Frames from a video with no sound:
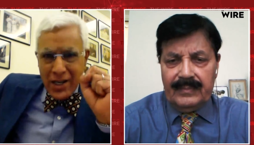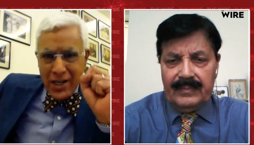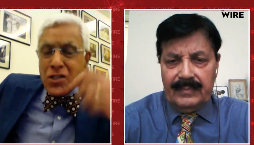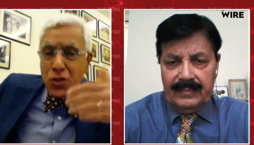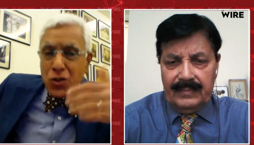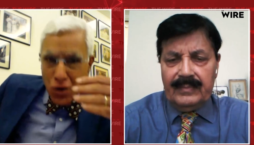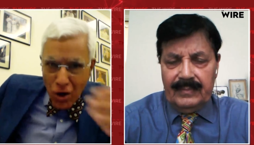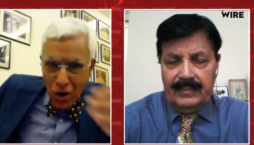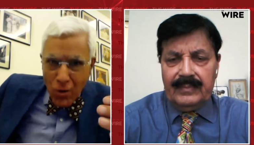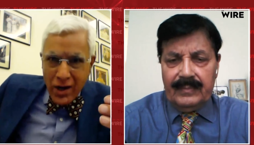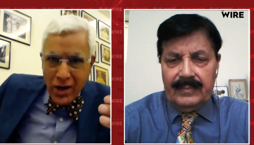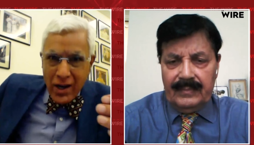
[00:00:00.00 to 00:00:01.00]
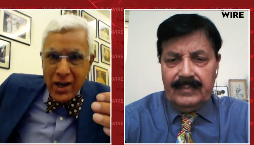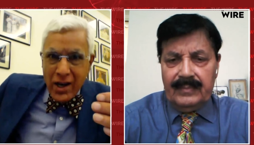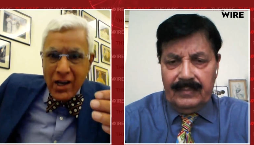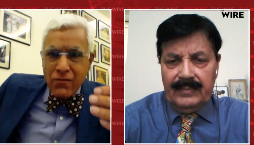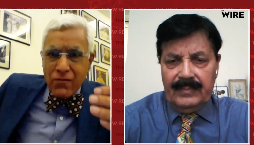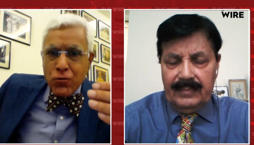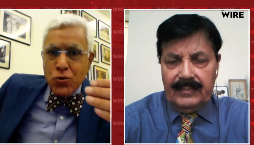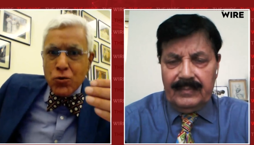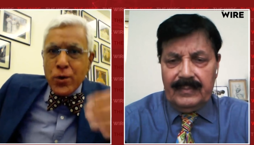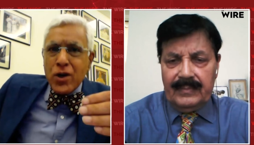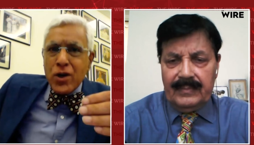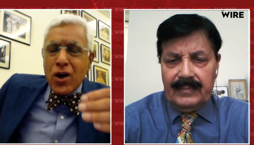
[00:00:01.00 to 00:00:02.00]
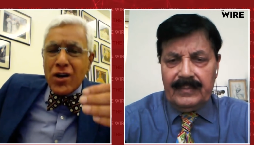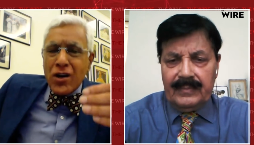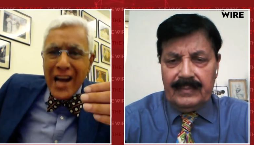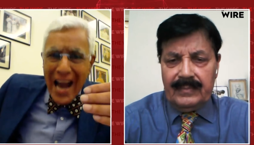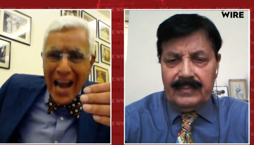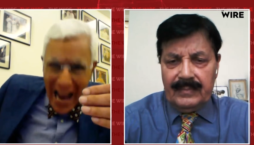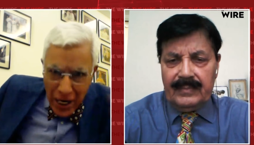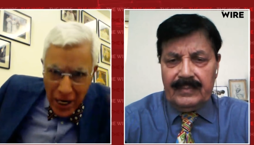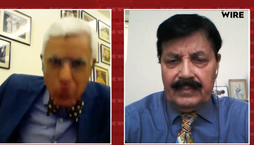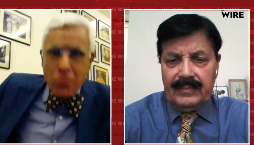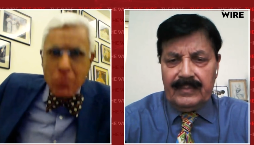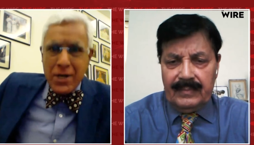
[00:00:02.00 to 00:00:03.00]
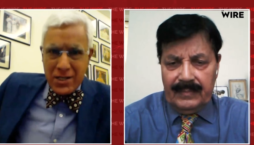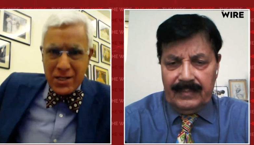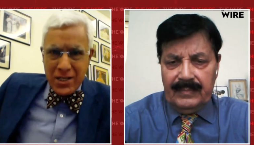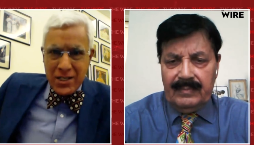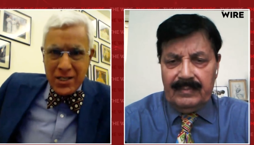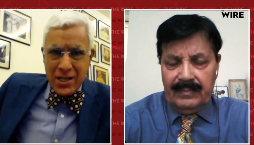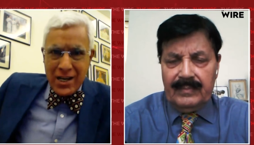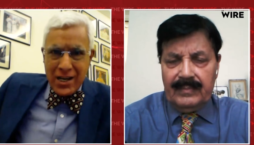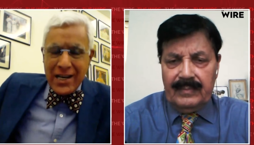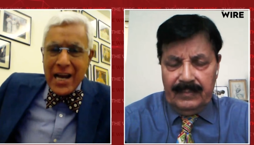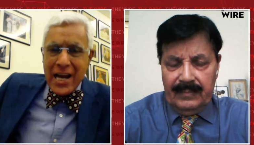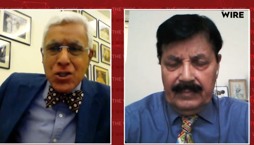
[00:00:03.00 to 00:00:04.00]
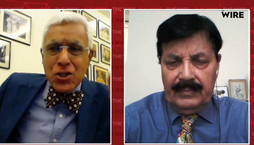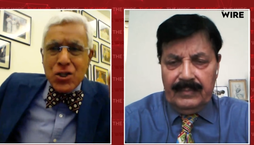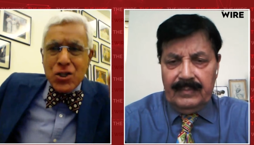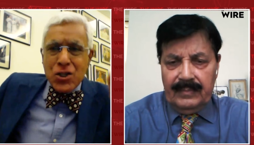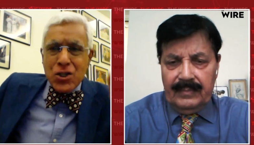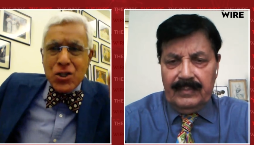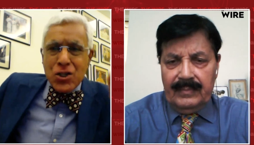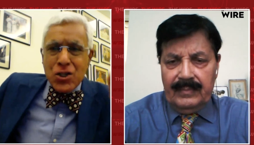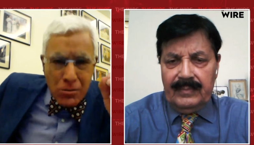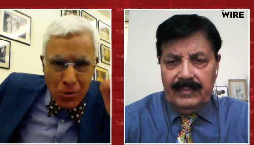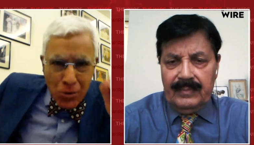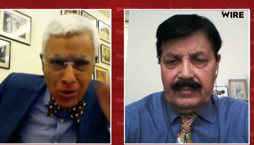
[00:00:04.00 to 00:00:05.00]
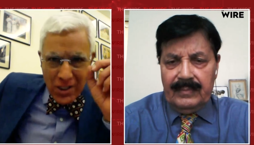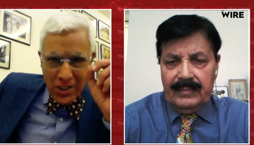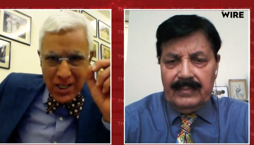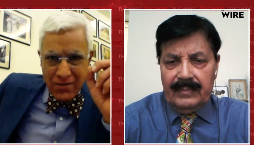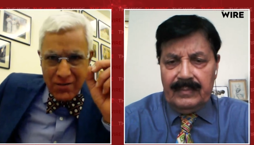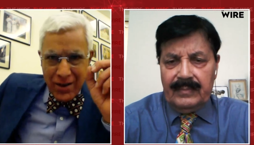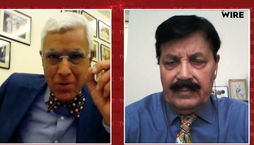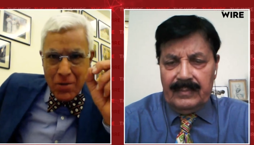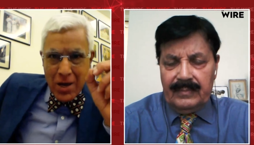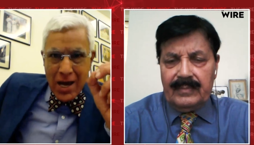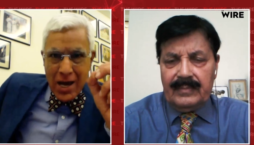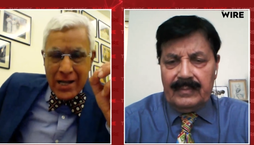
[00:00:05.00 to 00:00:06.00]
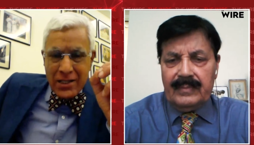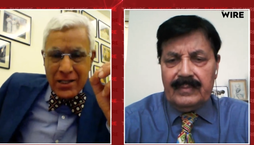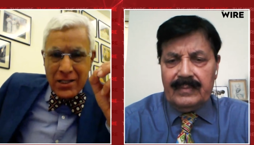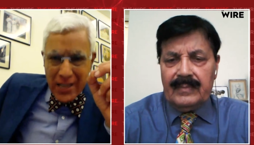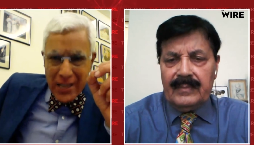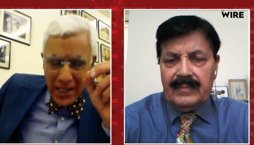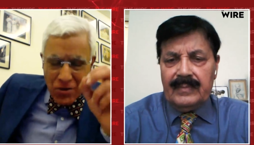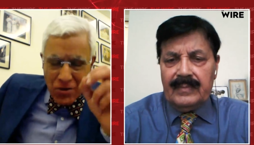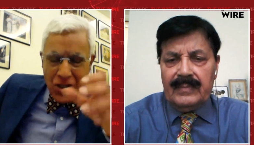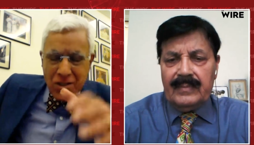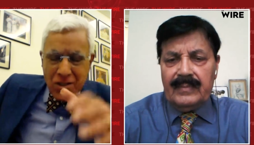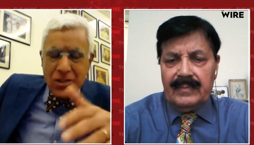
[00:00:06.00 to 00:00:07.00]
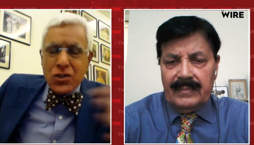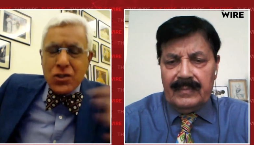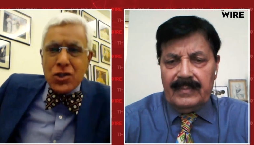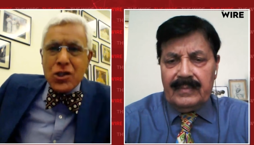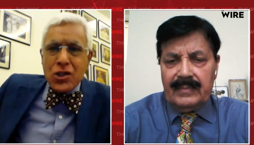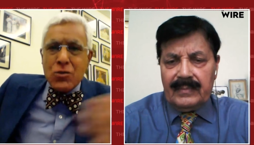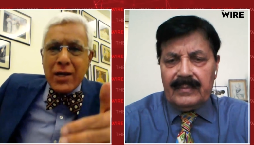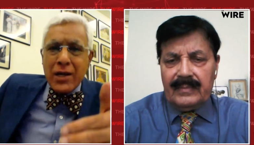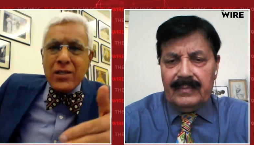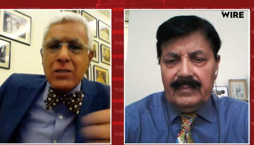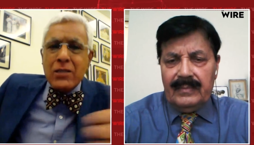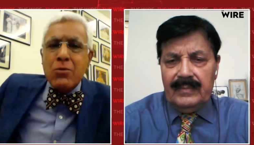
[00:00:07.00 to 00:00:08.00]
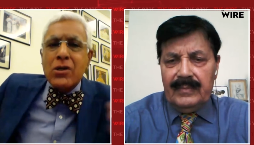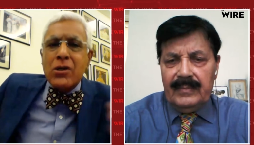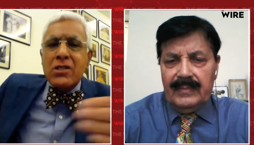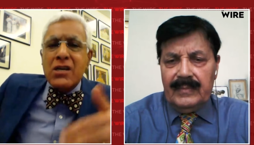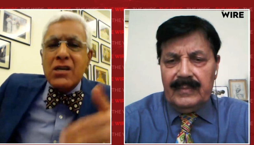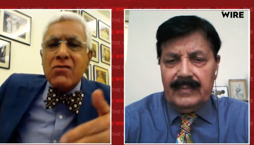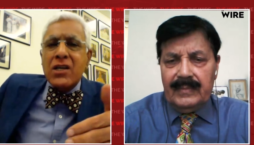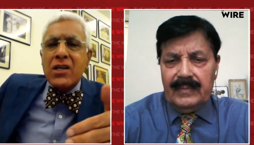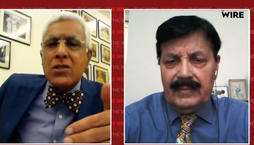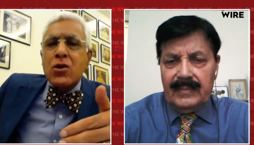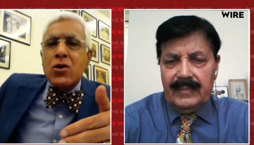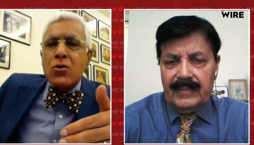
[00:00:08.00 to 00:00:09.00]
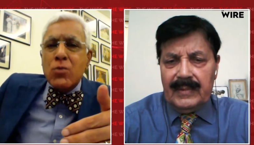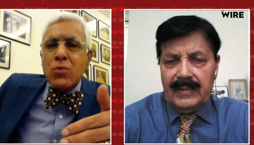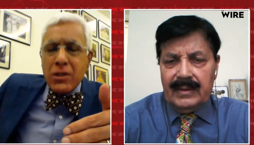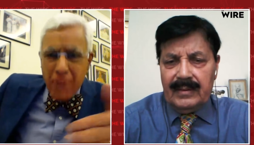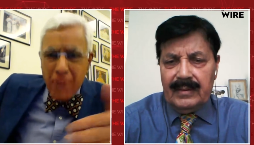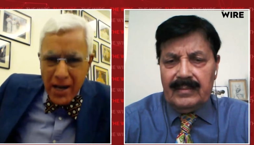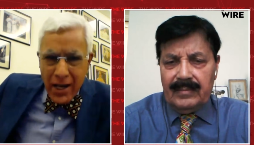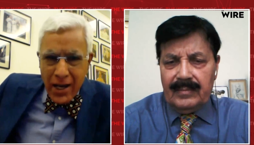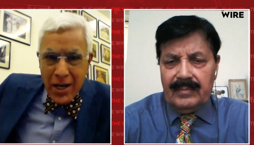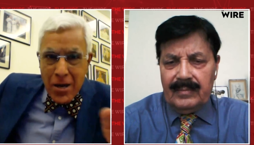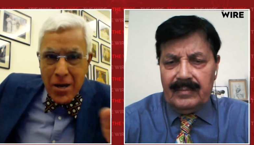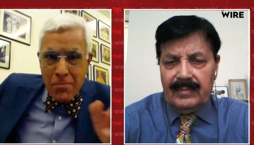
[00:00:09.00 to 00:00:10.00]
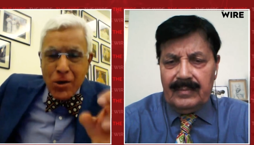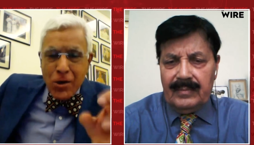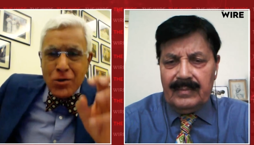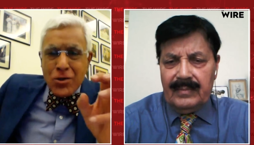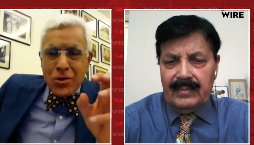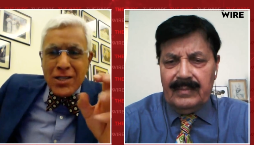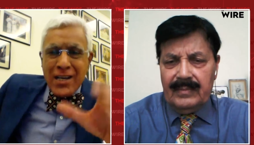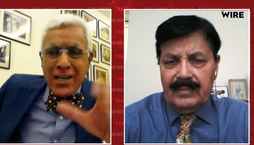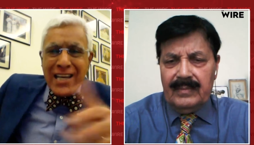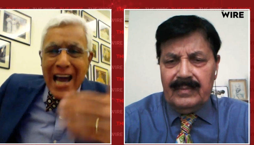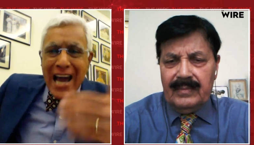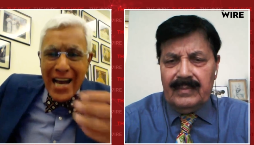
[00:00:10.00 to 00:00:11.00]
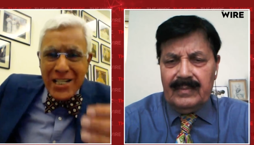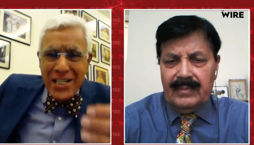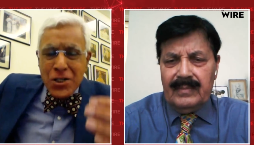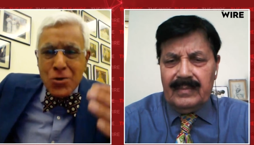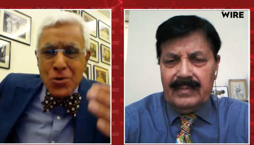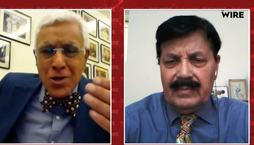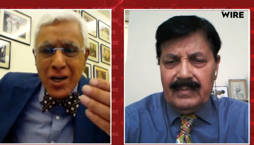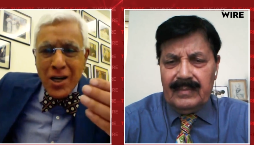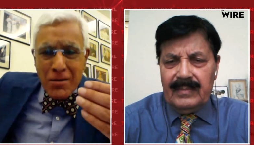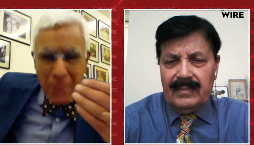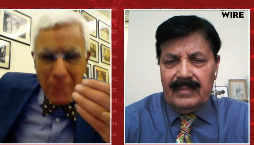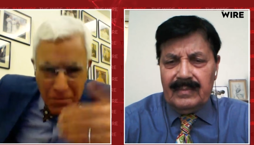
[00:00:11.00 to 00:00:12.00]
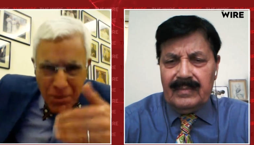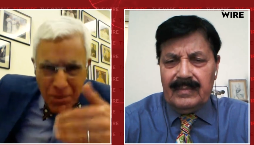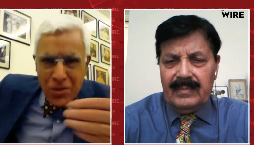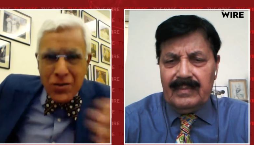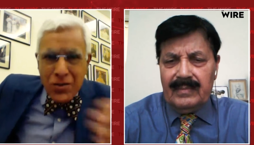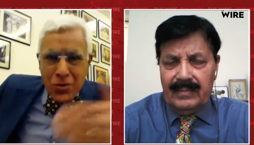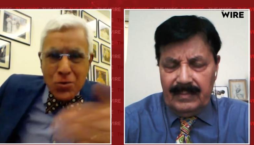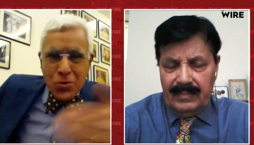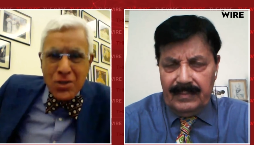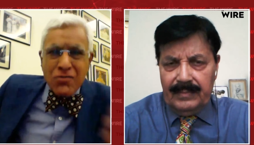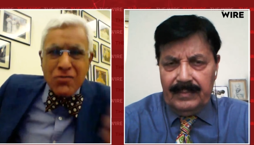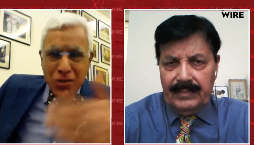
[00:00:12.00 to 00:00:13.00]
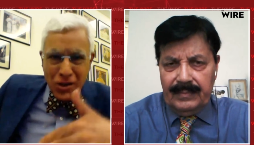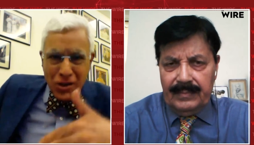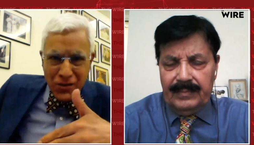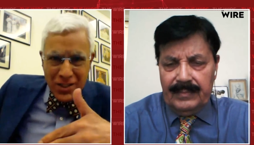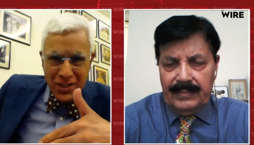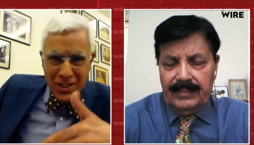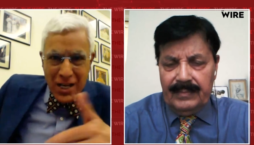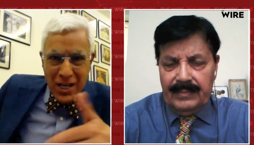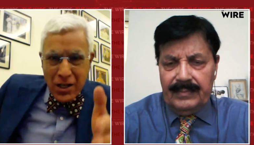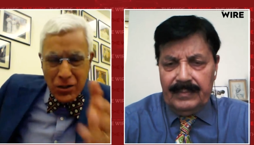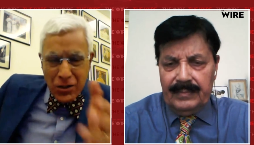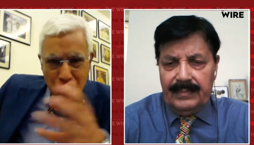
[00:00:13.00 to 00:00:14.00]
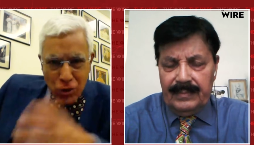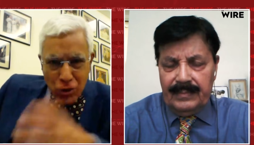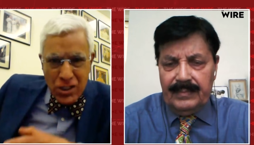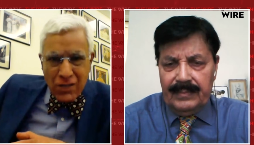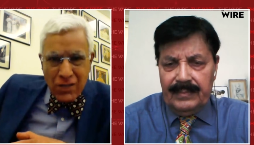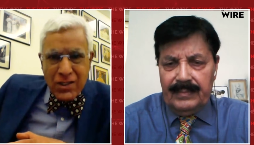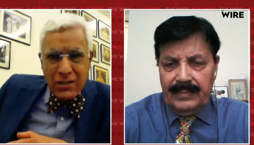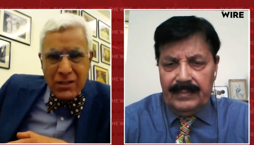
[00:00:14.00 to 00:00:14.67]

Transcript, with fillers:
Speaker 1: out is the wrong one. If you do it on an annual basis, it actually is a much smaller saving. And the second reason suggests why the smaller saving is not worth making, because you're saying the attitude and commitment of the two different officers, the short